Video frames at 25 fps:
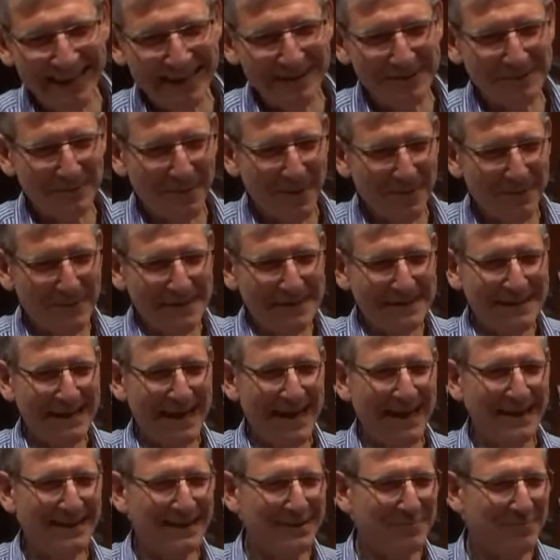He was probably
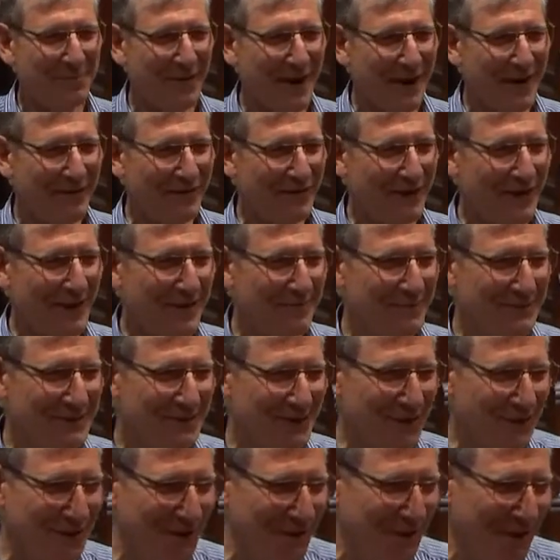scared you'd pray for him
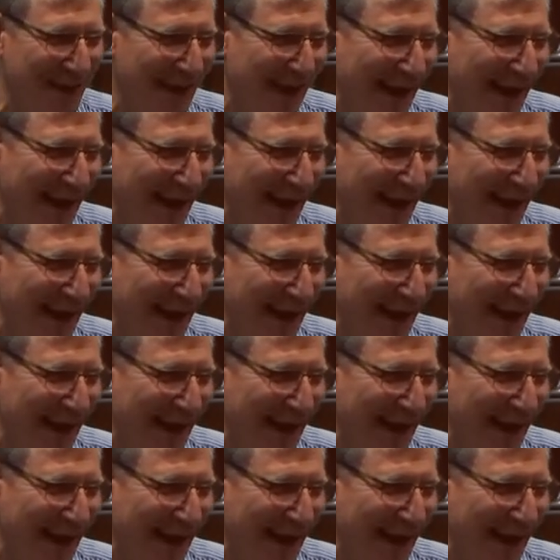too."